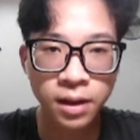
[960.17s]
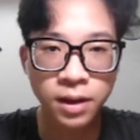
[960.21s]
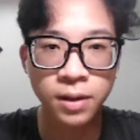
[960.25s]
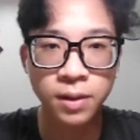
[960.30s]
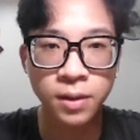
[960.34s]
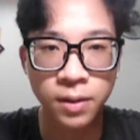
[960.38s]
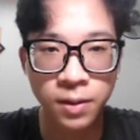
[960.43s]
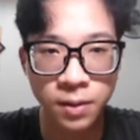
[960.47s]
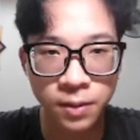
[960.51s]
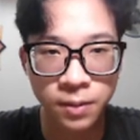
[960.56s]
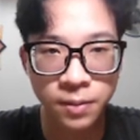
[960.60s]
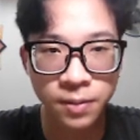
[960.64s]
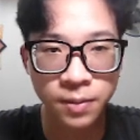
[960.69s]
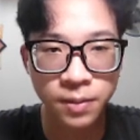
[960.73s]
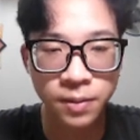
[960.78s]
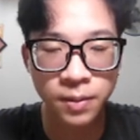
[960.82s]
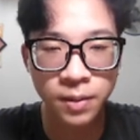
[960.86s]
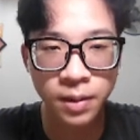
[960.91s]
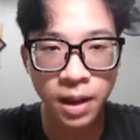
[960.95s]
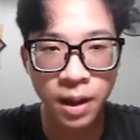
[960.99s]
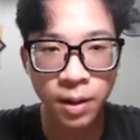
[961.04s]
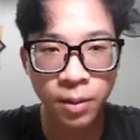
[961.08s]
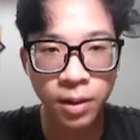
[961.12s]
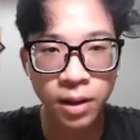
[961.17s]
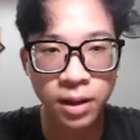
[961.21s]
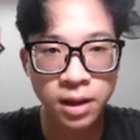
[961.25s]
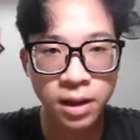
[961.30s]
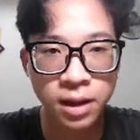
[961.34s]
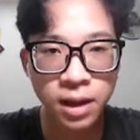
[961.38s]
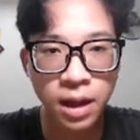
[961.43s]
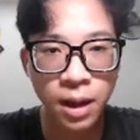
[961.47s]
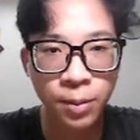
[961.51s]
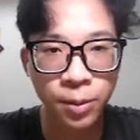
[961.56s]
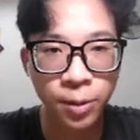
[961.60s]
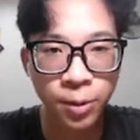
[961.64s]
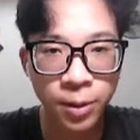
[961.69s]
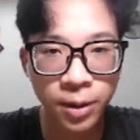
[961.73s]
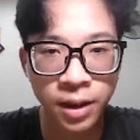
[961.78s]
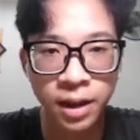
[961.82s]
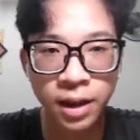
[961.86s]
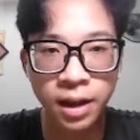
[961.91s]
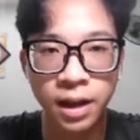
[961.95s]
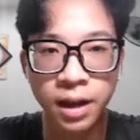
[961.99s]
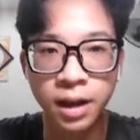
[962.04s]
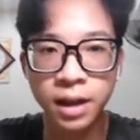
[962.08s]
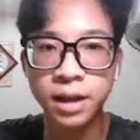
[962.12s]
to download the library
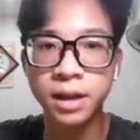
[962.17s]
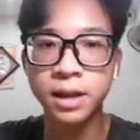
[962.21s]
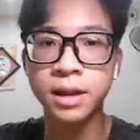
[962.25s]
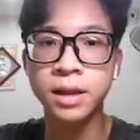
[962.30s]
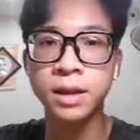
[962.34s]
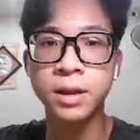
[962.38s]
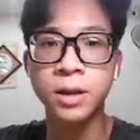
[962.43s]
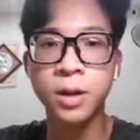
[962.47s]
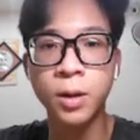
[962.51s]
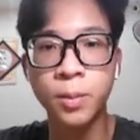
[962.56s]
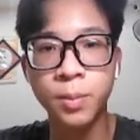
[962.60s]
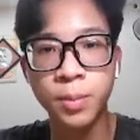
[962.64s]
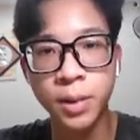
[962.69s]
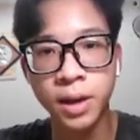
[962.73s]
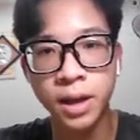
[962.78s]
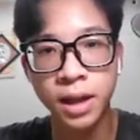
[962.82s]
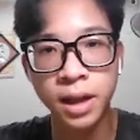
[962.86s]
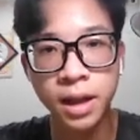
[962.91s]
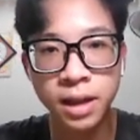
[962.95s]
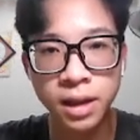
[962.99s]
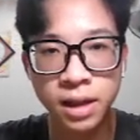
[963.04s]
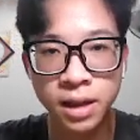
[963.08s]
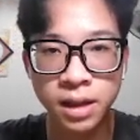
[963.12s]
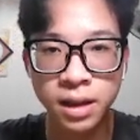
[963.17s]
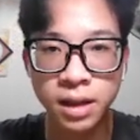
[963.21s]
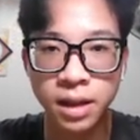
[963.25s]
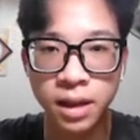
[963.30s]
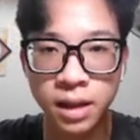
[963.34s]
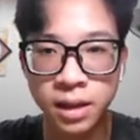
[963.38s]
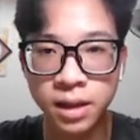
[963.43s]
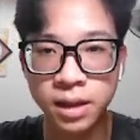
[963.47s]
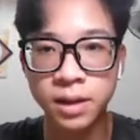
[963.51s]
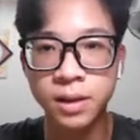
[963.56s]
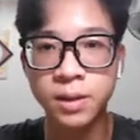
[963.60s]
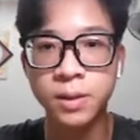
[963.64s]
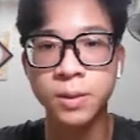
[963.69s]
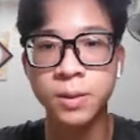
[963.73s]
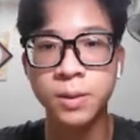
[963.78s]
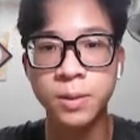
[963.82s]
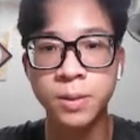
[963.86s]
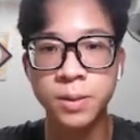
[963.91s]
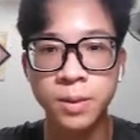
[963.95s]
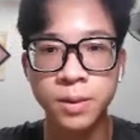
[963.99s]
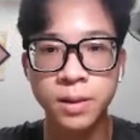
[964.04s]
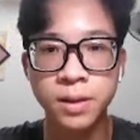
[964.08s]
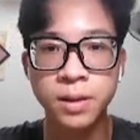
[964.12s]
and copy it
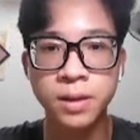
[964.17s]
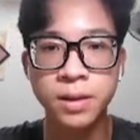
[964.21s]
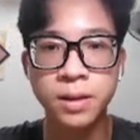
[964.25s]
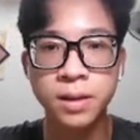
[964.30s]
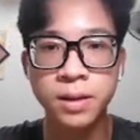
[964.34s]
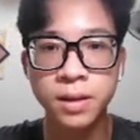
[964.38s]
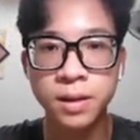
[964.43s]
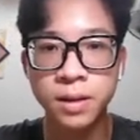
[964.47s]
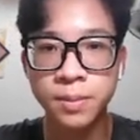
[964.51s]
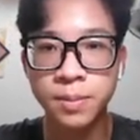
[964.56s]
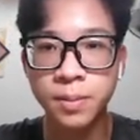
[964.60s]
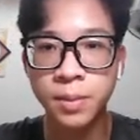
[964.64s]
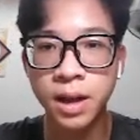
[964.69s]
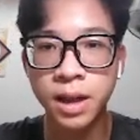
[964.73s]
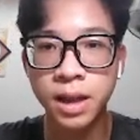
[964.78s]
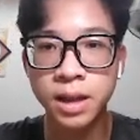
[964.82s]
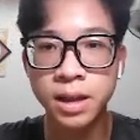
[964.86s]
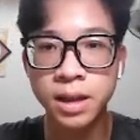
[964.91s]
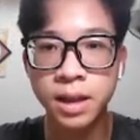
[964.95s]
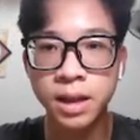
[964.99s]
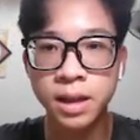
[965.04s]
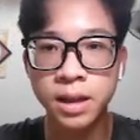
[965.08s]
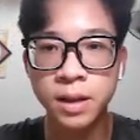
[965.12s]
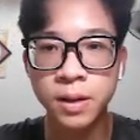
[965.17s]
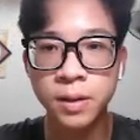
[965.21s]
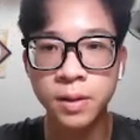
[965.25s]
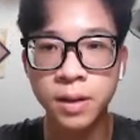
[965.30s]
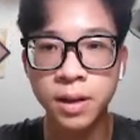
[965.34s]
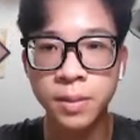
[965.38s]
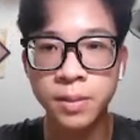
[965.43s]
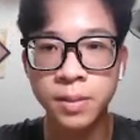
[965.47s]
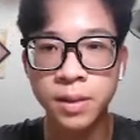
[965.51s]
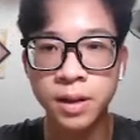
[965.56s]
into place that you have